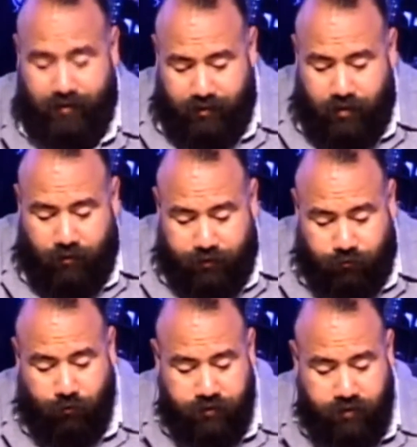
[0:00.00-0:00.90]
you know, the
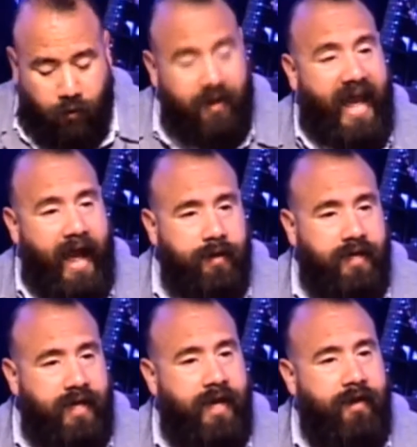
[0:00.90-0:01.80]
truth and the
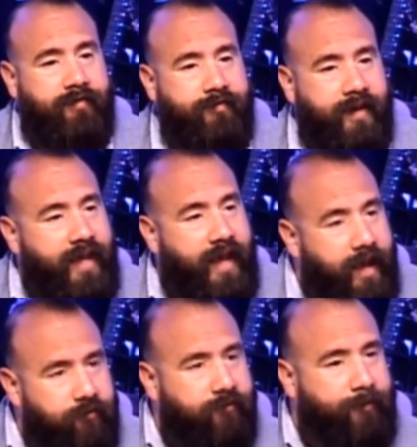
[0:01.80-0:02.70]
reality is, is that the
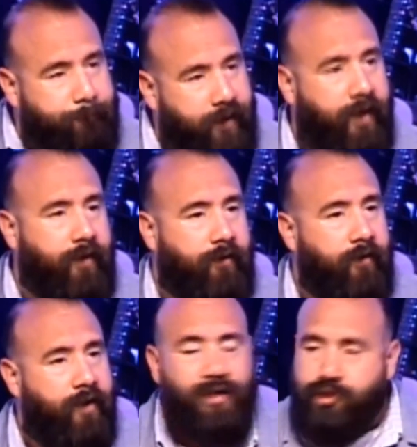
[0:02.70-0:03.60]
angels appear
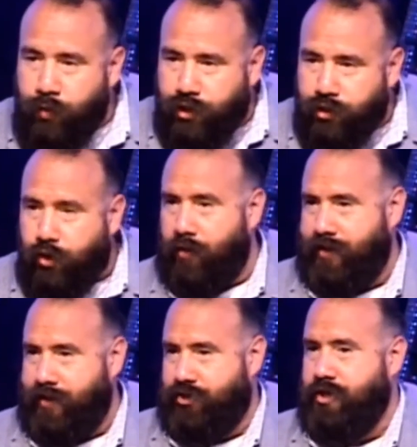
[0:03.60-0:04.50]
to
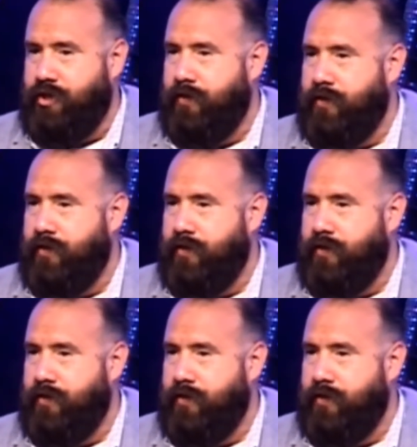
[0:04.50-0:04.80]
encourage.